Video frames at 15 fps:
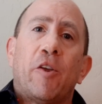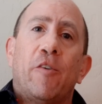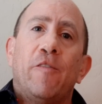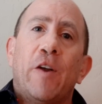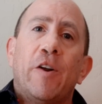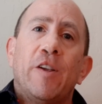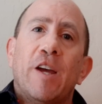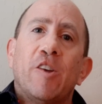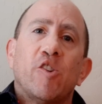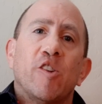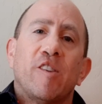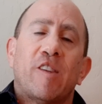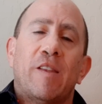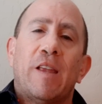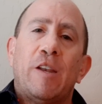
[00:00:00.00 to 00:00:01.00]
they're
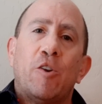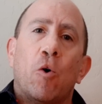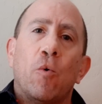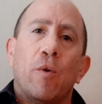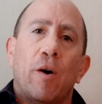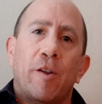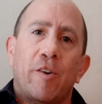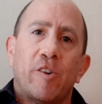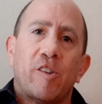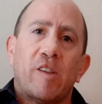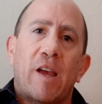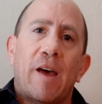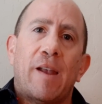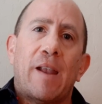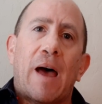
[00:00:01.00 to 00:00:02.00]
variations and they don't
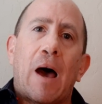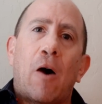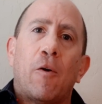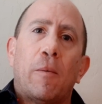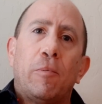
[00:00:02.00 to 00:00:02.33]
understand how